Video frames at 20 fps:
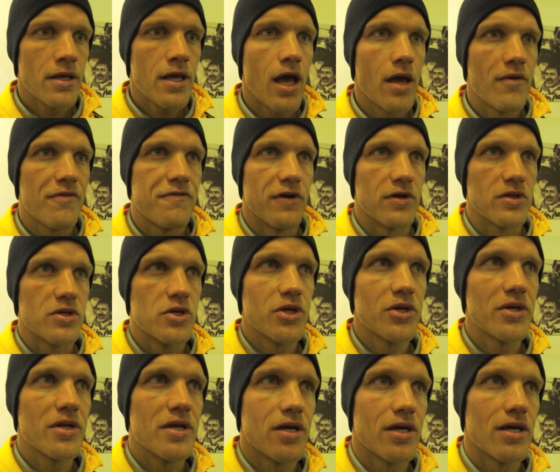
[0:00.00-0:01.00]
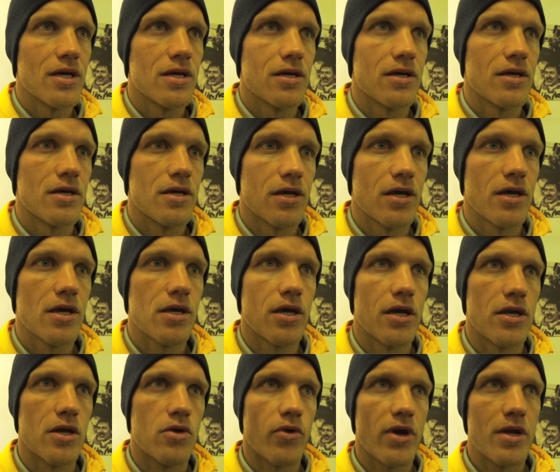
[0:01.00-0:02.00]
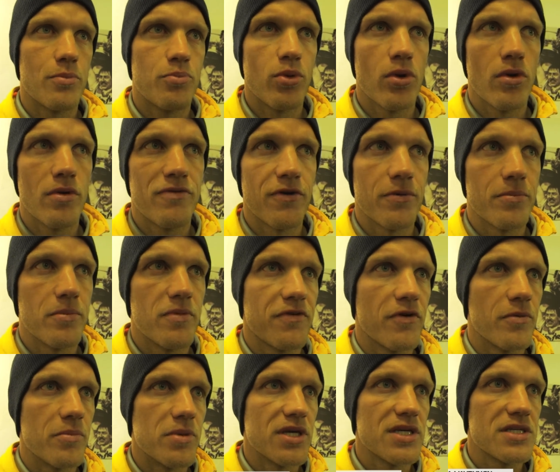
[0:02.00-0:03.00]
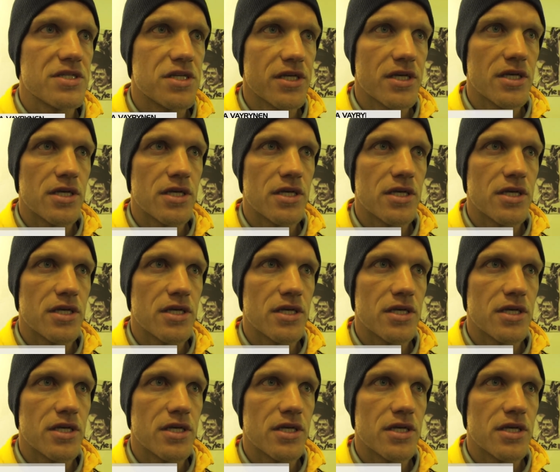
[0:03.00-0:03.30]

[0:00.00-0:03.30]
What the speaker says: Yeah, it felt good. Got a great ball from Easy.